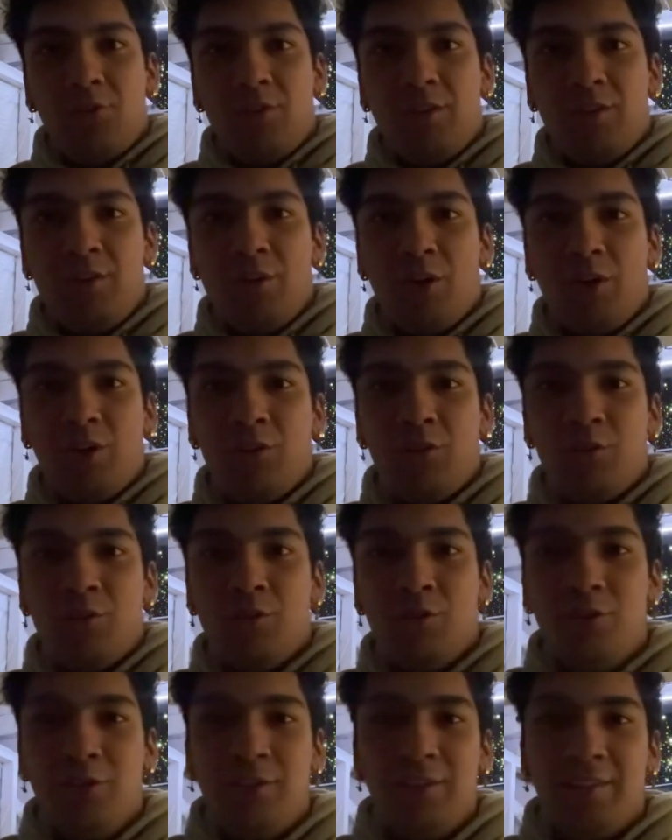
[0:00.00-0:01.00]
I'll see you all
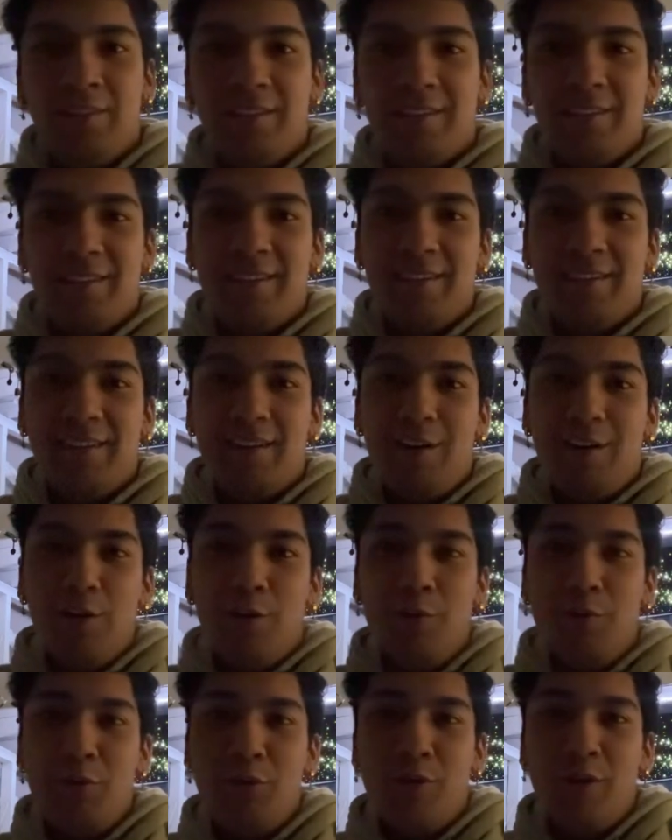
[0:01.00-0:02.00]
soon.
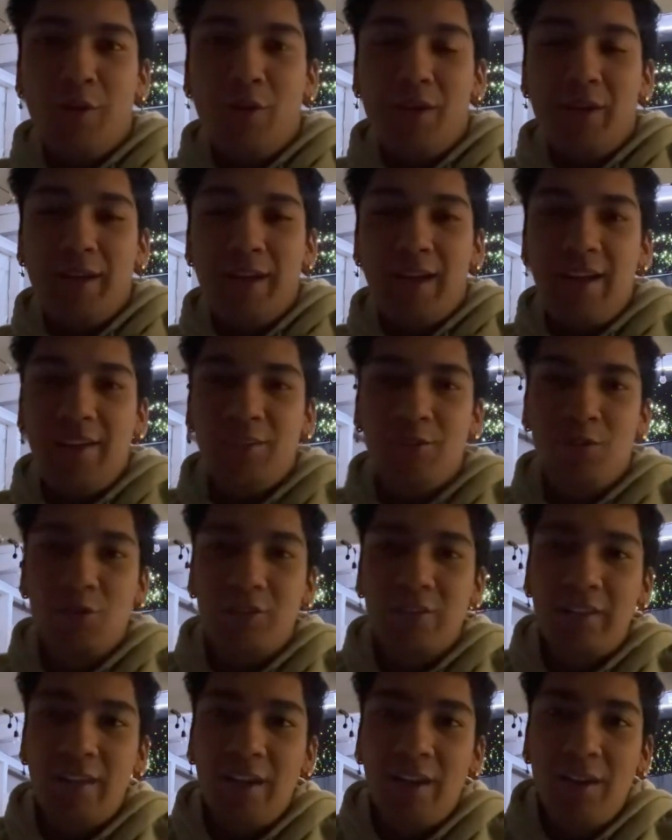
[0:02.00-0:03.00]
All of you
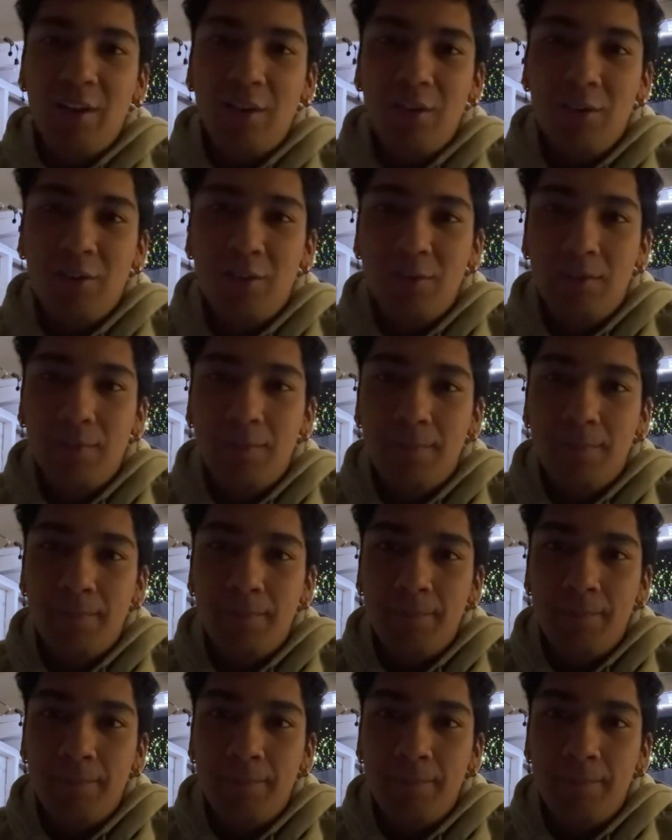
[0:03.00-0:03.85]
guys go tell